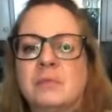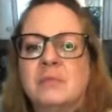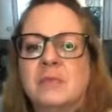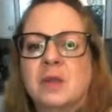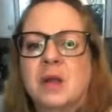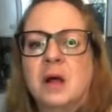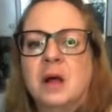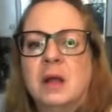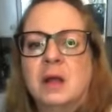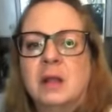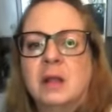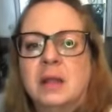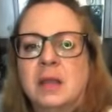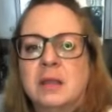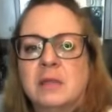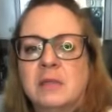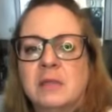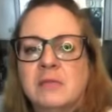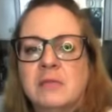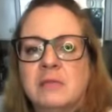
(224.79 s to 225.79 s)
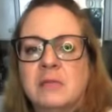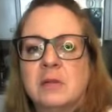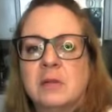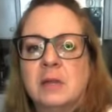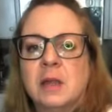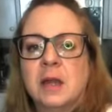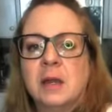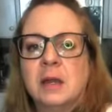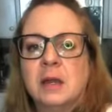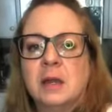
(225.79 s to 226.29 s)
Golly, this
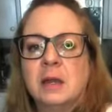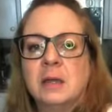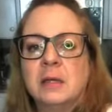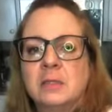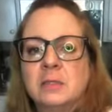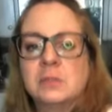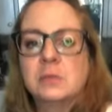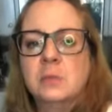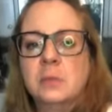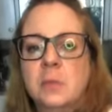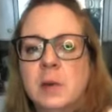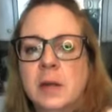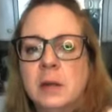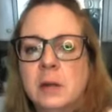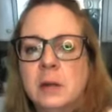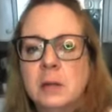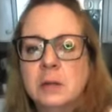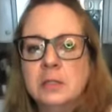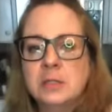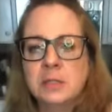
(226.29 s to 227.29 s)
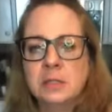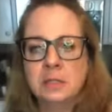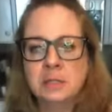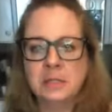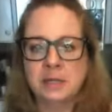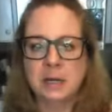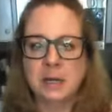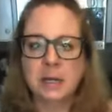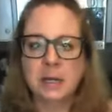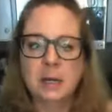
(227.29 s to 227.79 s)
lighting is weird
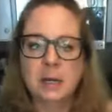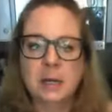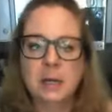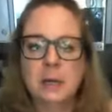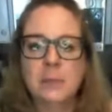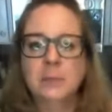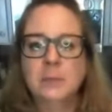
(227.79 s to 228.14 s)
today.